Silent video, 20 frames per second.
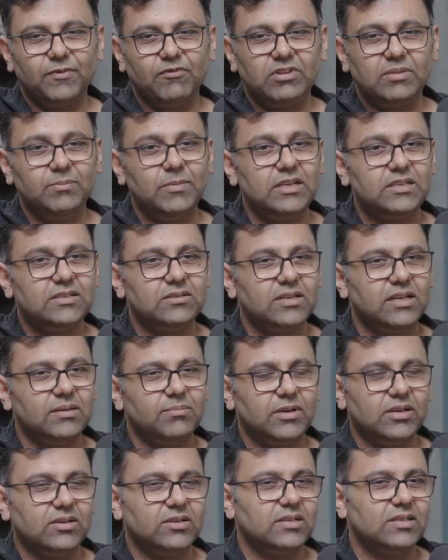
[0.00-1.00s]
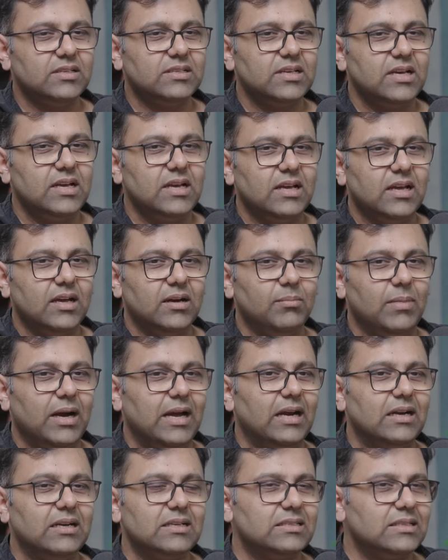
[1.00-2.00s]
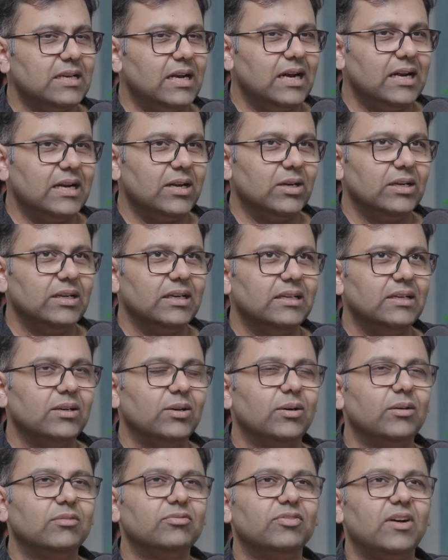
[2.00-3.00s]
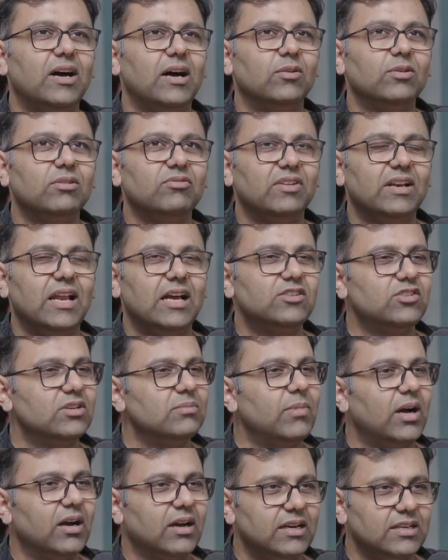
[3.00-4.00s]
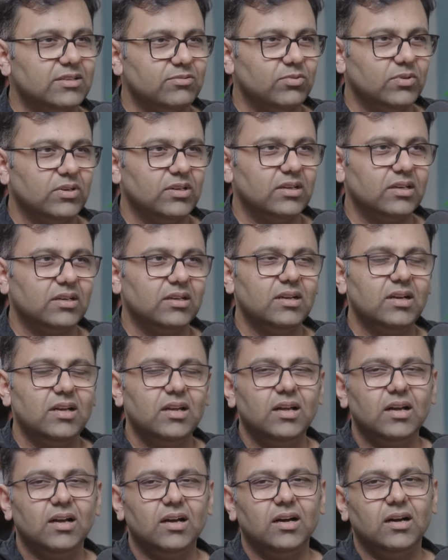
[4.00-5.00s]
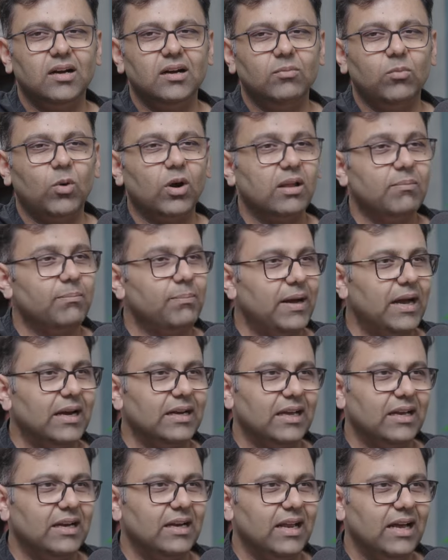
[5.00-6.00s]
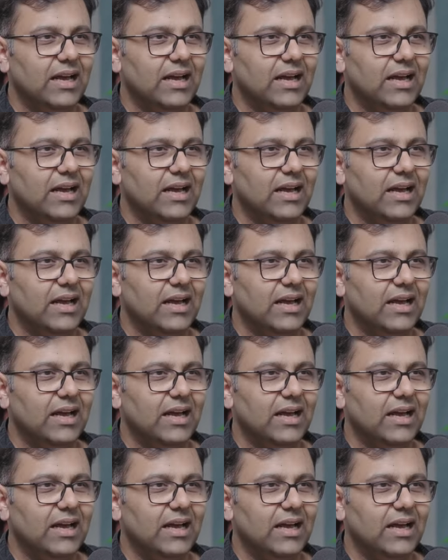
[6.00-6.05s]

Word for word: with me today because uh, my understanding of how the financial markets work, Uh, what impact can it